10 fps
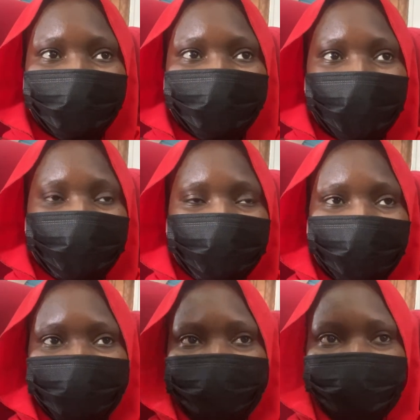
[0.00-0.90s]
right
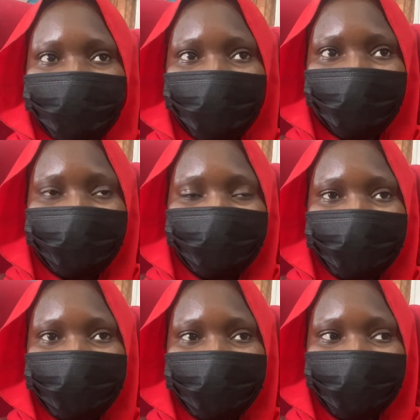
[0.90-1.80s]
now. Let
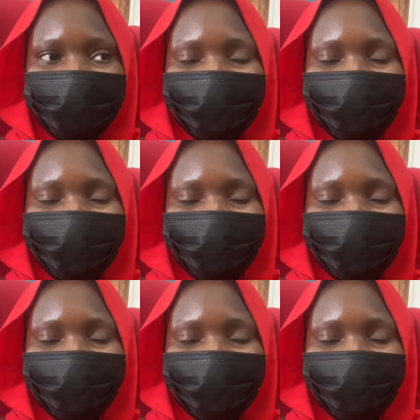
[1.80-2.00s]
me see.